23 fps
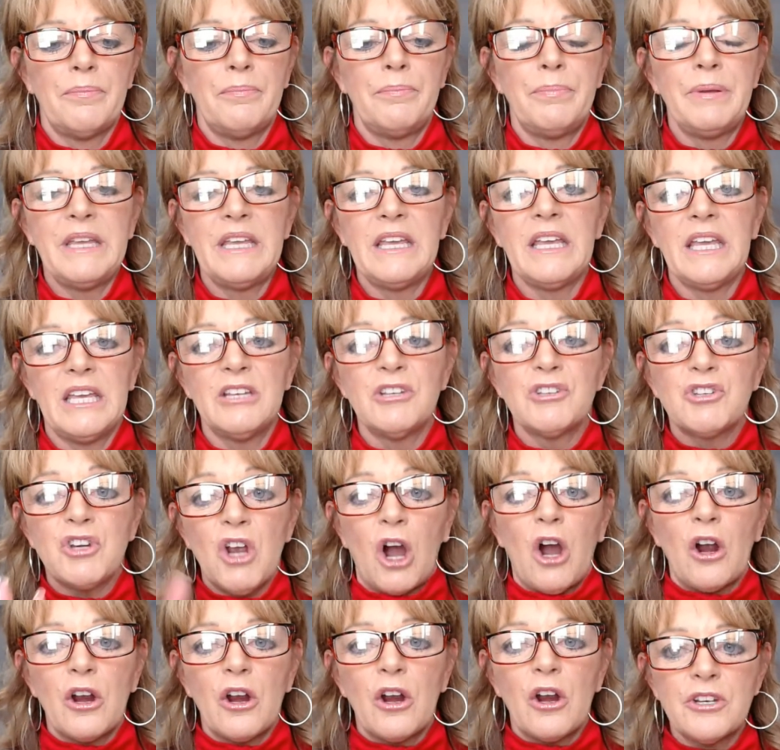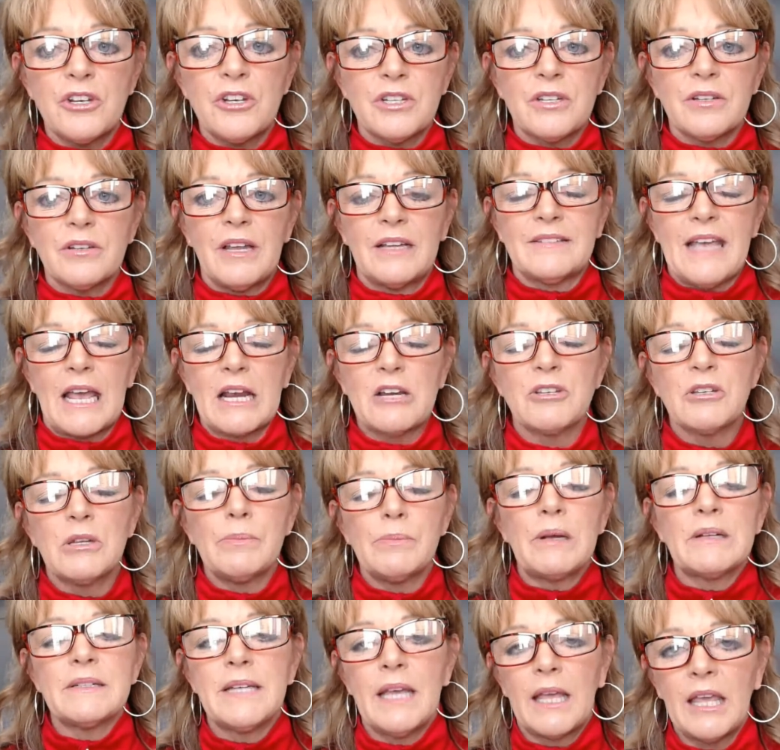being in charge. It's actually
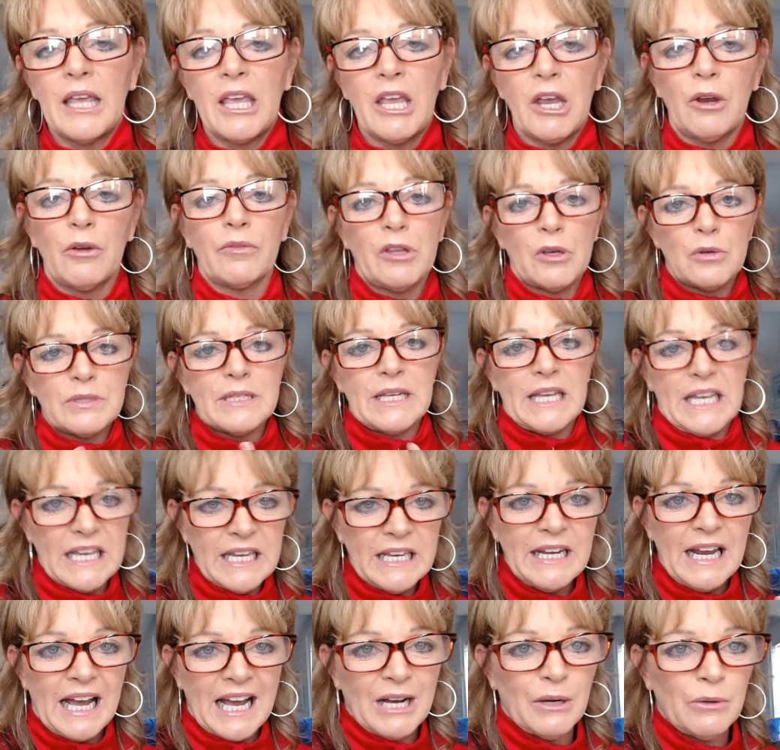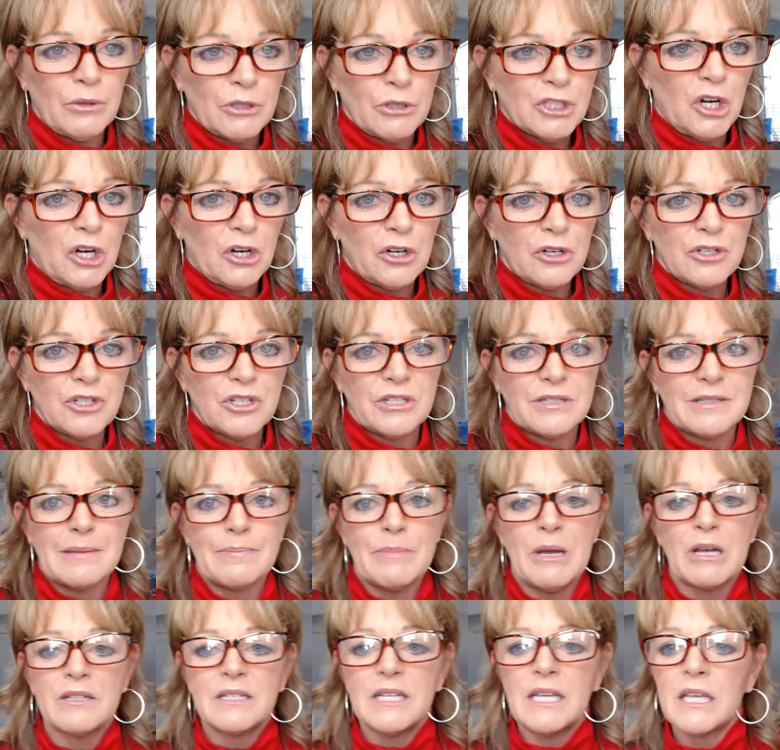about taking care of those in our charge. It's
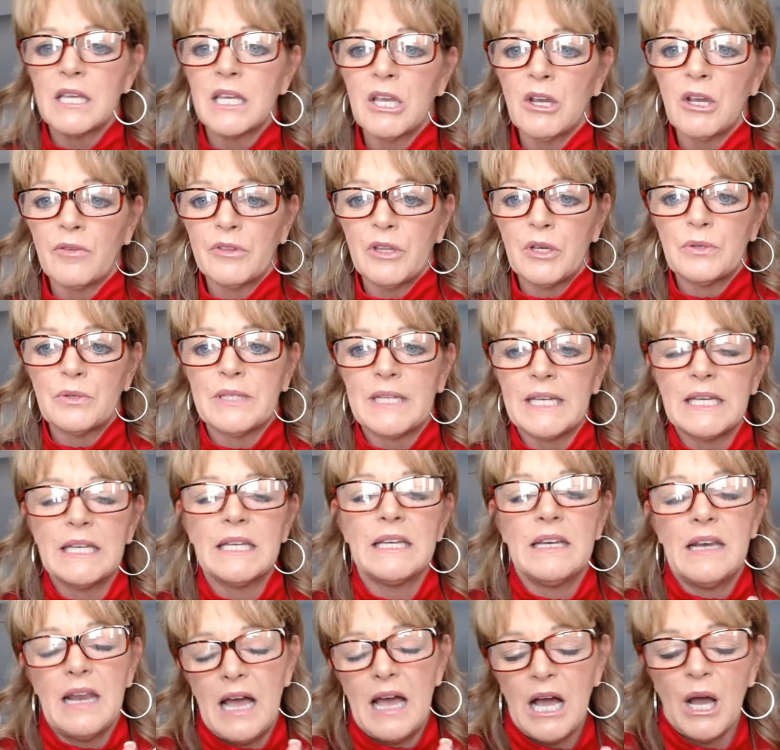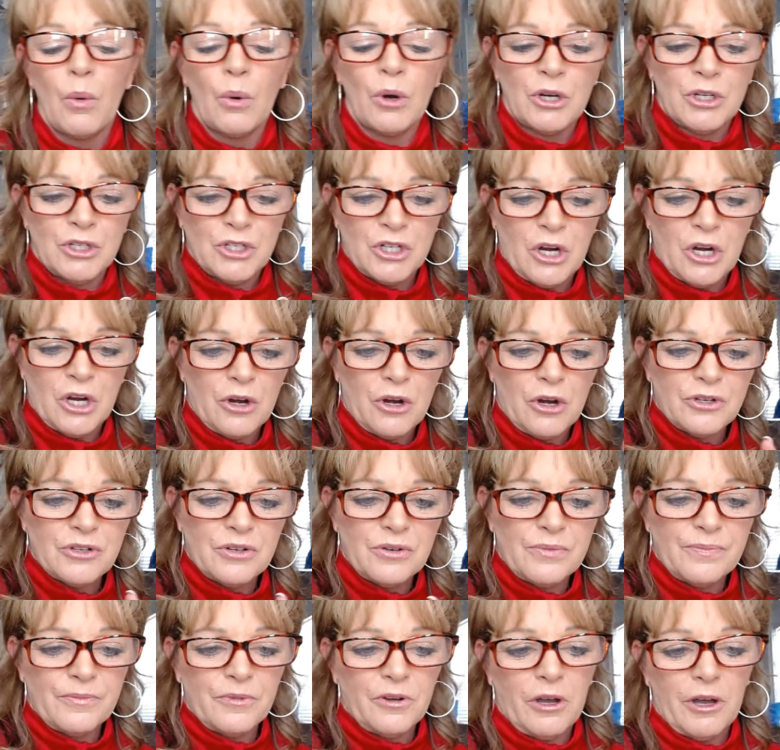about taking care of those in our charge.
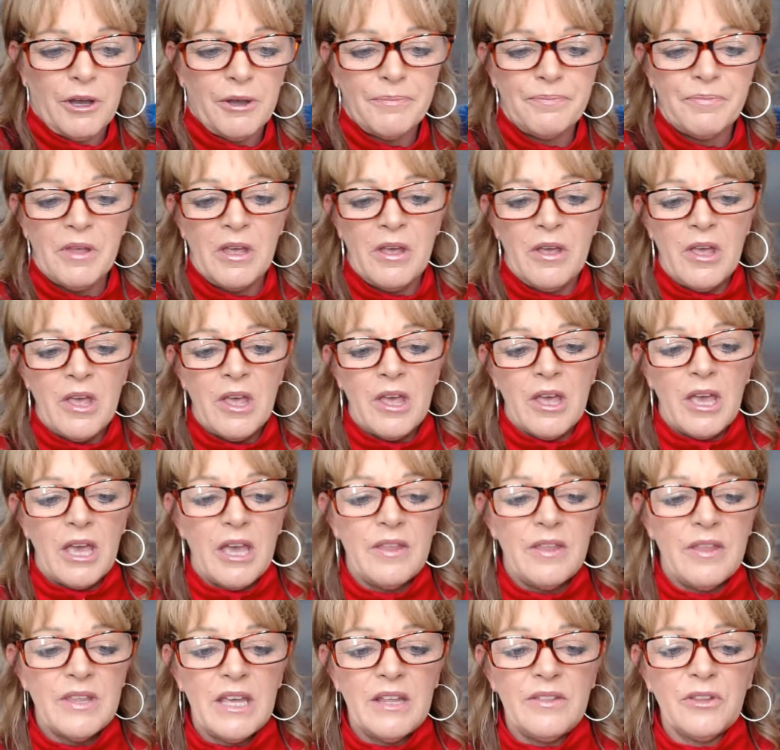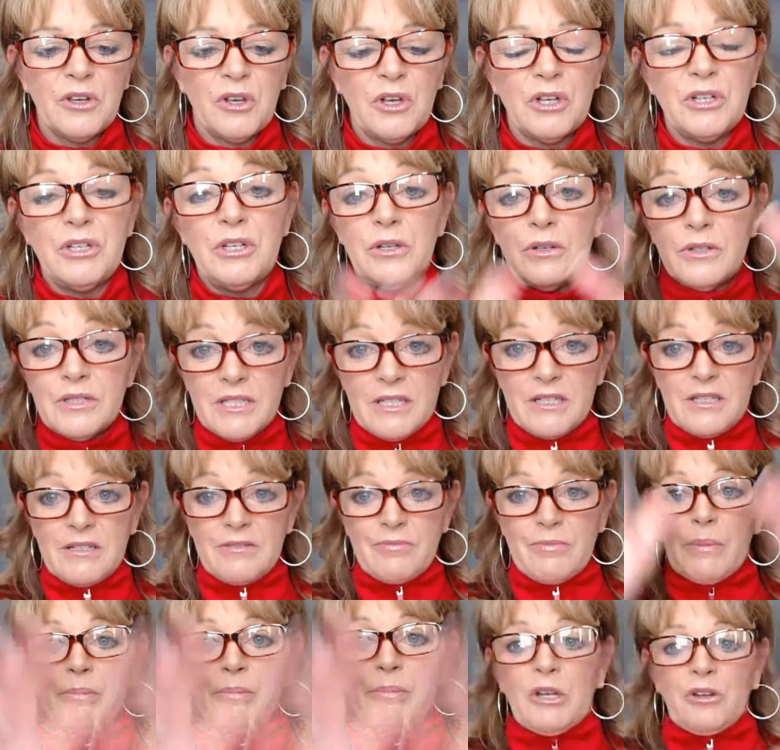Okay. And then the good news is,
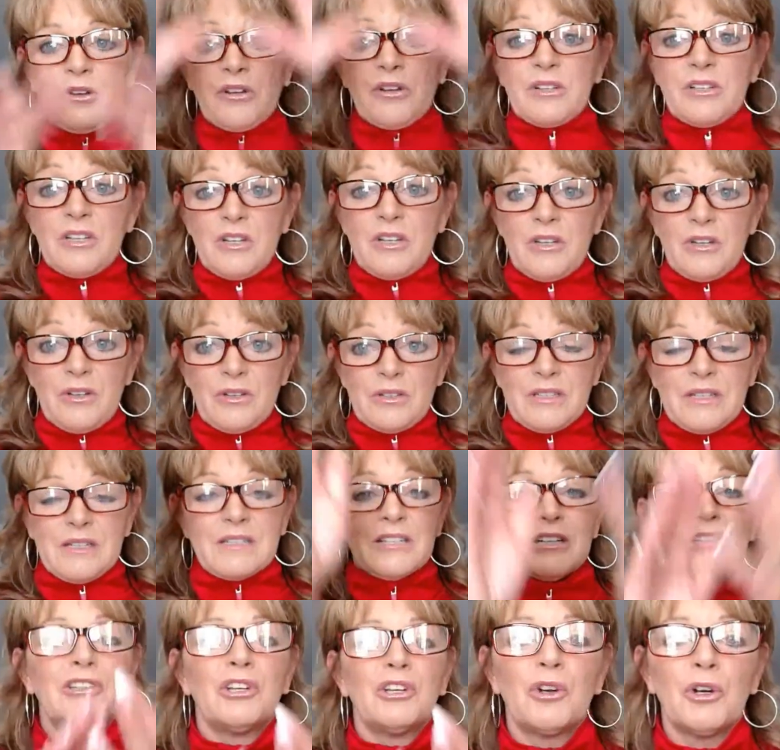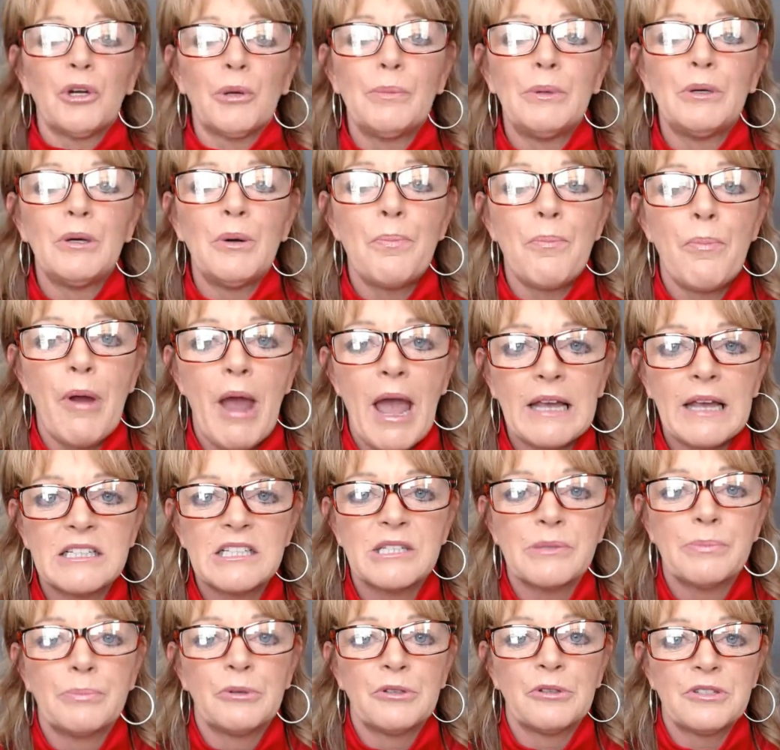remember, good news, it's a learnable,
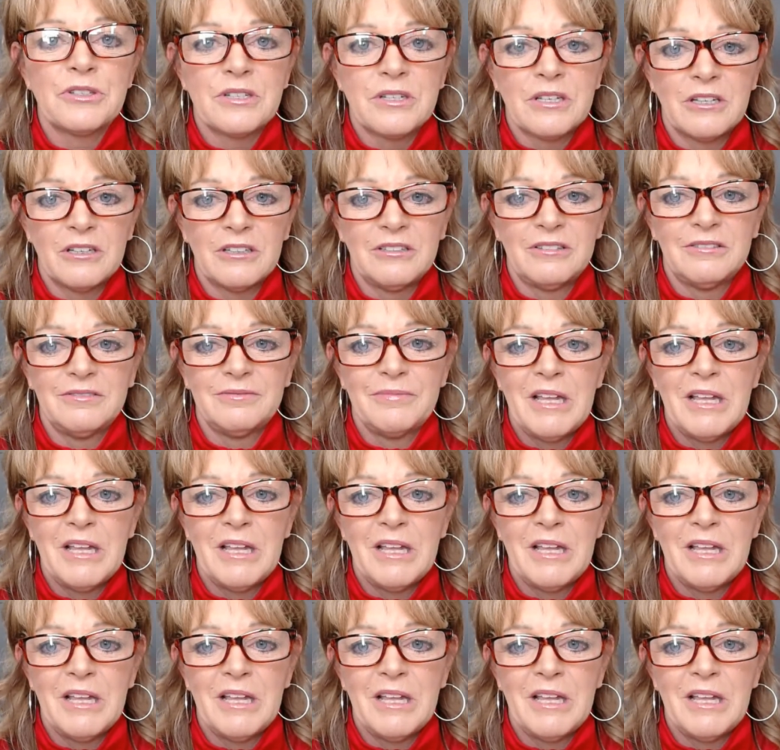practicable skill.